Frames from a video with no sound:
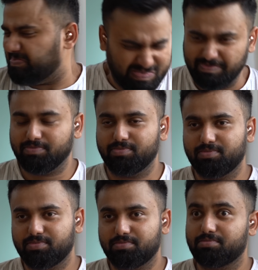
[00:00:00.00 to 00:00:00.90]

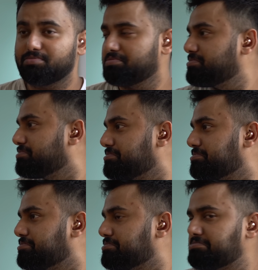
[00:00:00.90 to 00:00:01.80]
earbuds never even
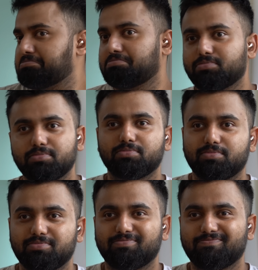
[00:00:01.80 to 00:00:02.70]
got loose in my
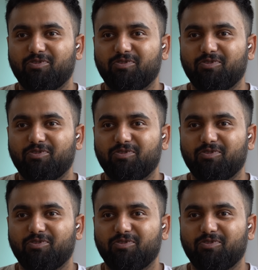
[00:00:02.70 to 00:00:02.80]
ears.